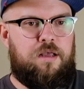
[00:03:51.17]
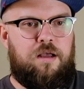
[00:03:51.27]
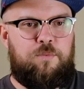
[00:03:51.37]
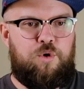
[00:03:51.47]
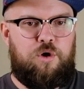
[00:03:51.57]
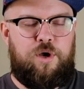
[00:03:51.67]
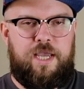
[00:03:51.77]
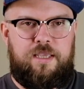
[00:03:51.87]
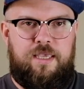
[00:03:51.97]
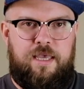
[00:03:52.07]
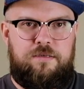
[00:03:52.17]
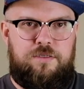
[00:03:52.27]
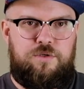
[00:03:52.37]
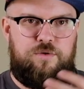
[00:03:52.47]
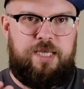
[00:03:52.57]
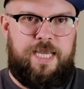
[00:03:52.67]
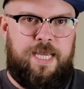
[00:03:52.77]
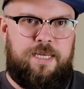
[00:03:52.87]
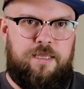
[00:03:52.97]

We'll go ahead and get to that,